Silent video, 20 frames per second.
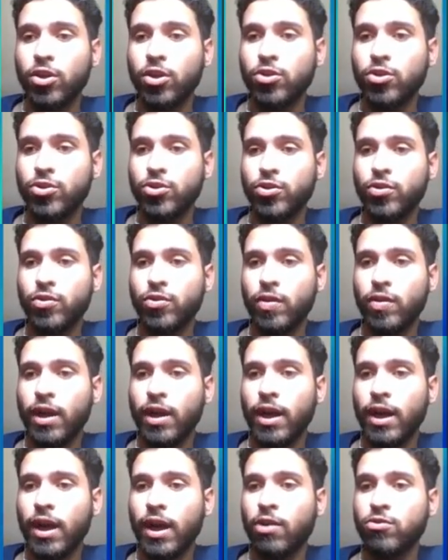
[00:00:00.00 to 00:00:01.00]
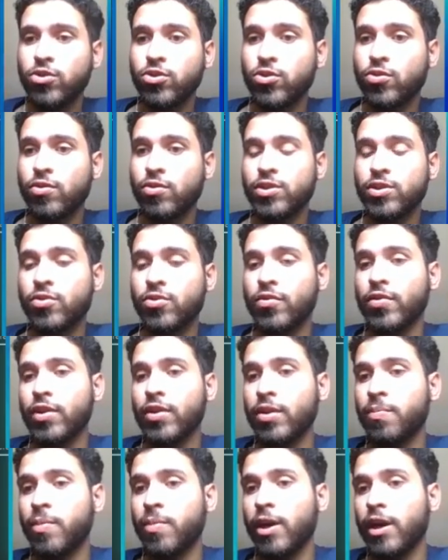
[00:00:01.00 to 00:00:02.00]
to outsource or
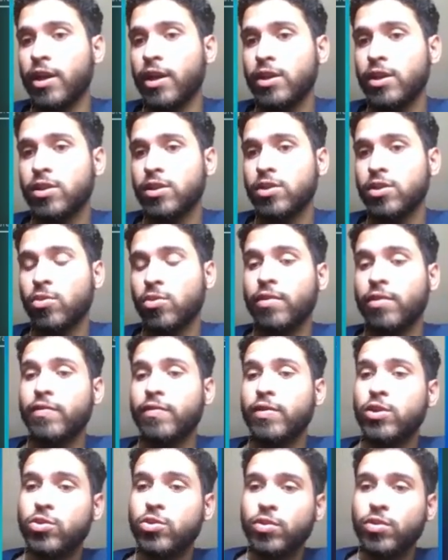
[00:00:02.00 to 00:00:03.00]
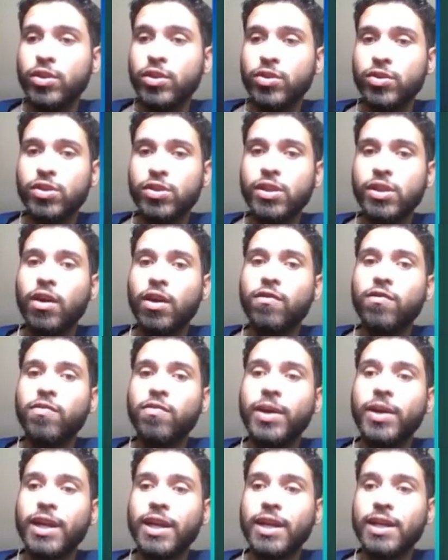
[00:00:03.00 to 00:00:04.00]
third parties, or even doing yourself,
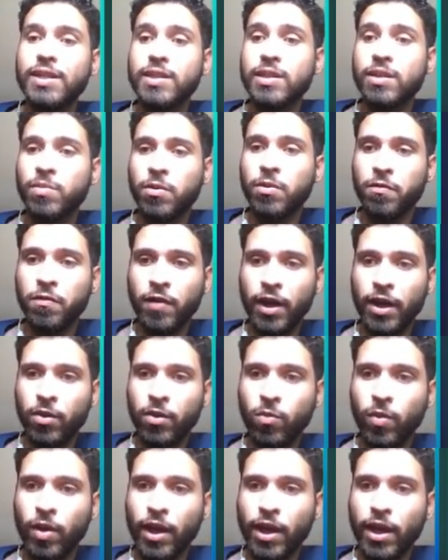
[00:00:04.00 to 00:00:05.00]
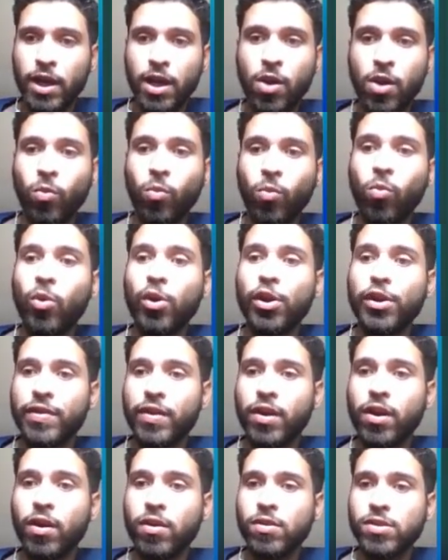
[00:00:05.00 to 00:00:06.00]
but in a simplified way. What are
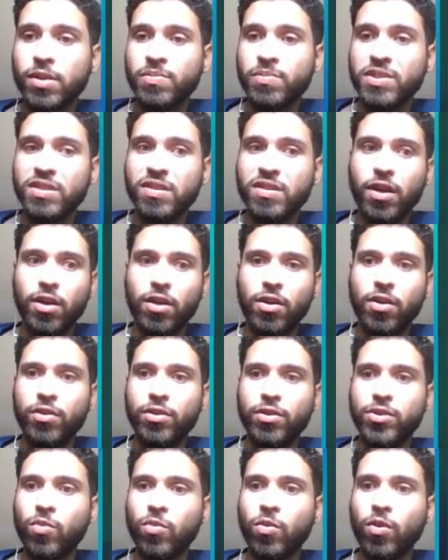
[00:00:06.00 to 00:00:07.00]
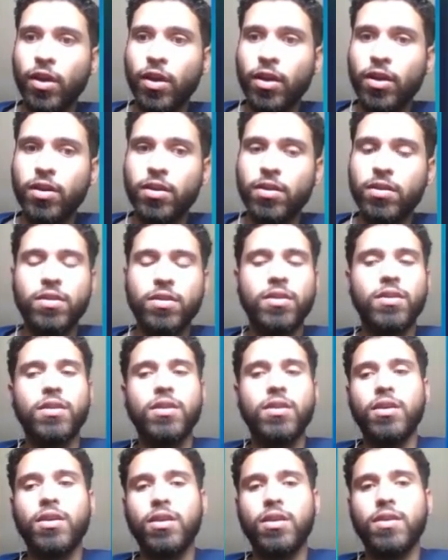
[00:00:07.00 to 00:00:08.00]
the concepts that are going to work?
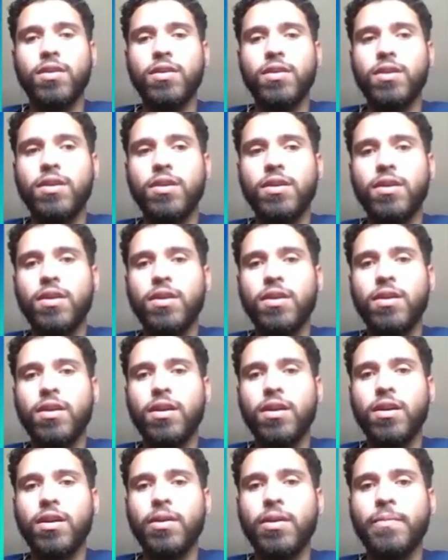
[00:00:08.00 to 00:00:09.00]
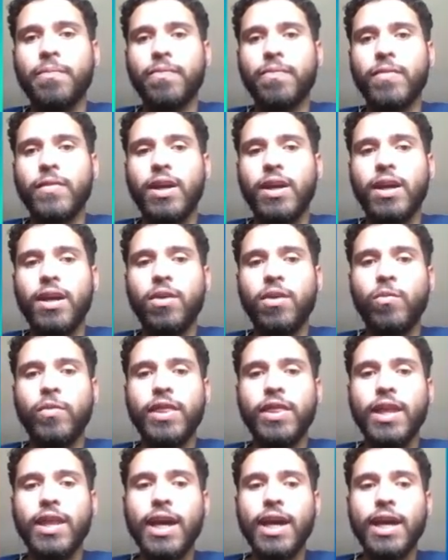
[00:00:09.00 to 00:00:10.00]
And
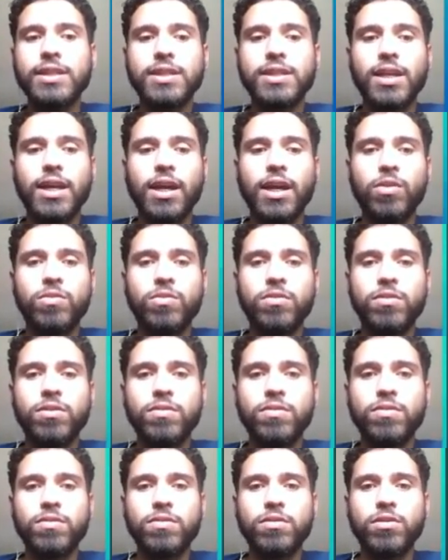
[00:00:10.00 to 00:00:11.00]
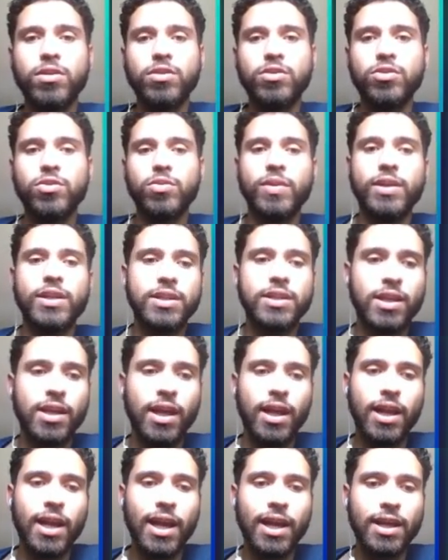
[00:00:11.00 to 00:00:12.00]
with that, I will do it
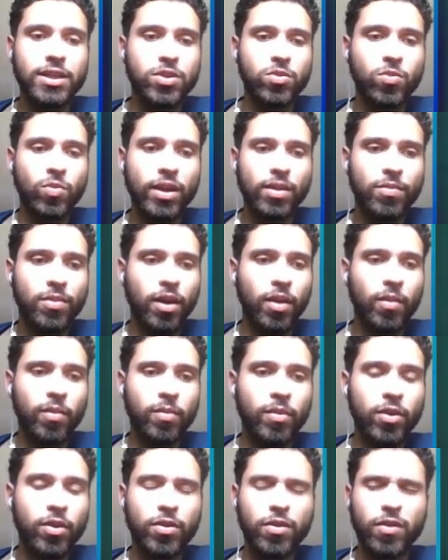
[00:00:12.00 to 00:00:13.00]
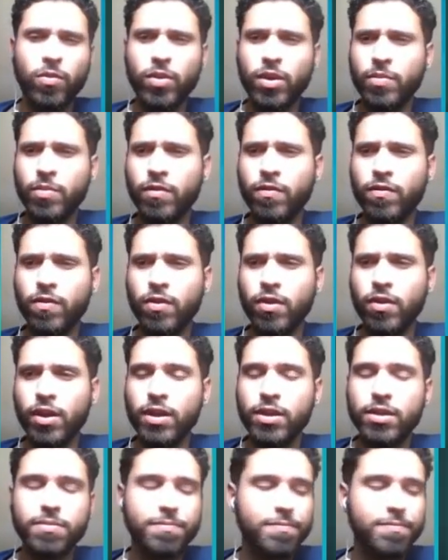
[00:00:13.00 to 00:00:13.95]
next week probably, or the week before it.